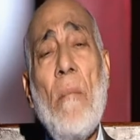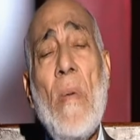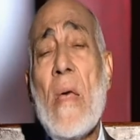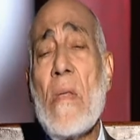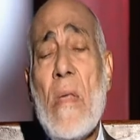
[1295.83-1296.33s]

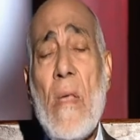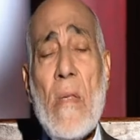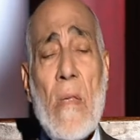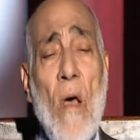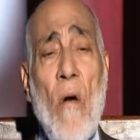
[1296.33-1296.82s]

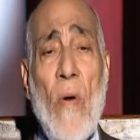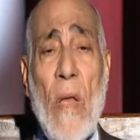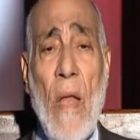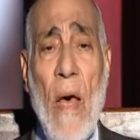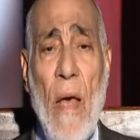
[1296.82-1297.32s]
mercies of
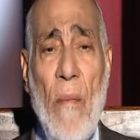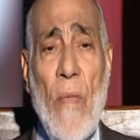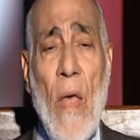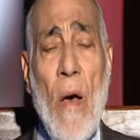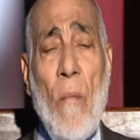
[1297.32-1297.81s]
Allah
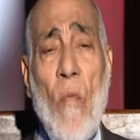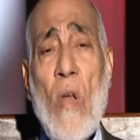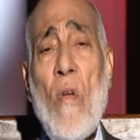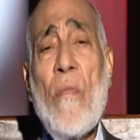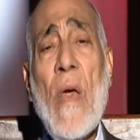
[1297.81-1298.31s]

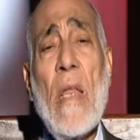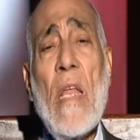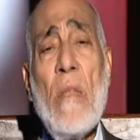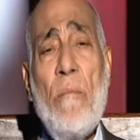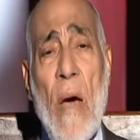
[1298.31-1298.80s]
one of the
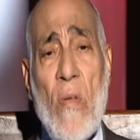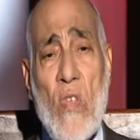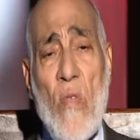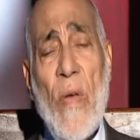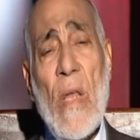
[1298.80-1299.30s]
great
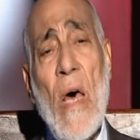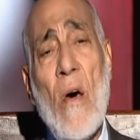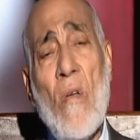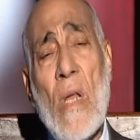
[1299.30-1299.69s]
bounties of Allah on